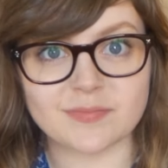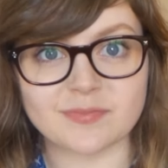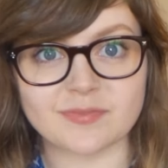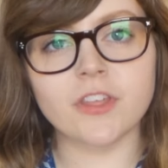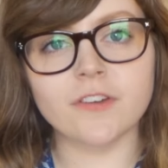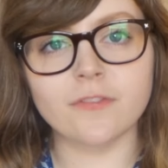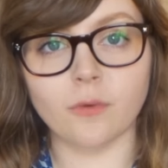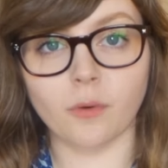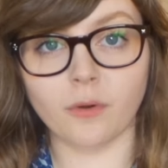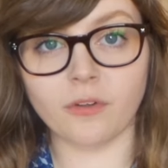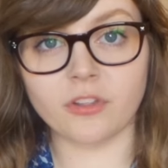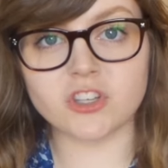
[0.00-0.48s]

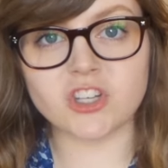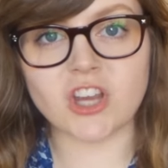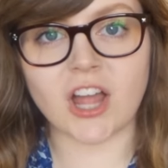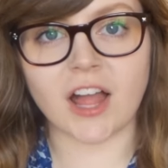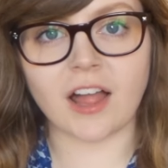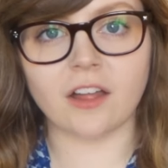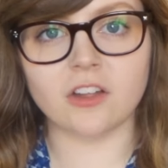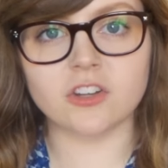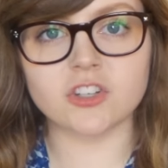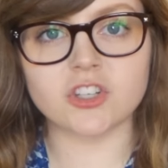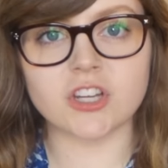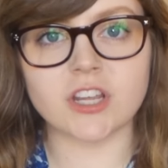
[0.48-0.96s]
The fourth
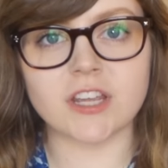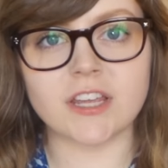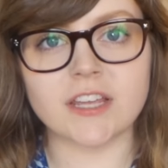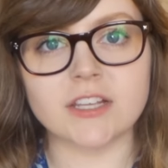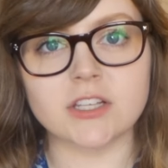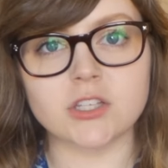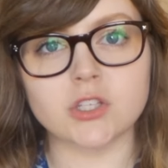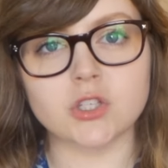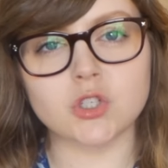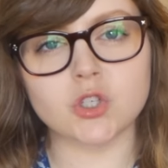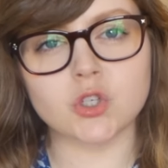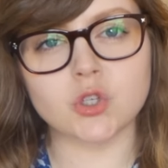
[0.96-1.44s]
challenge
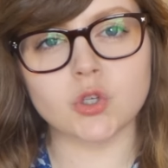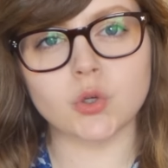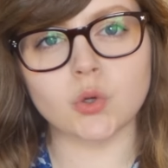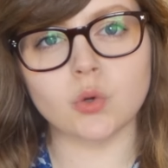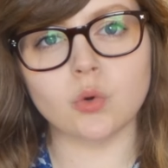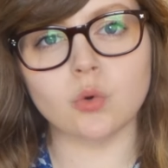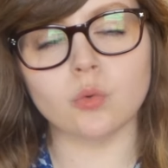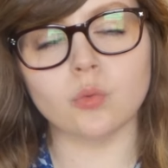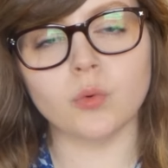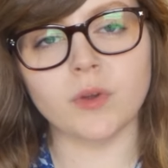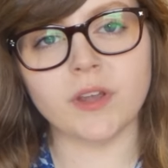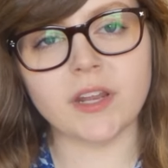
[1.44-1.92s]
is
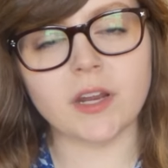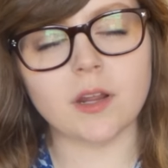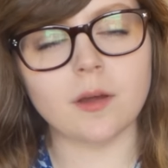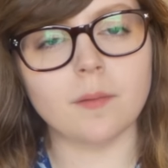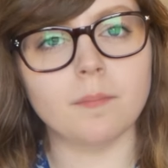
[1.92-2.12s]
to read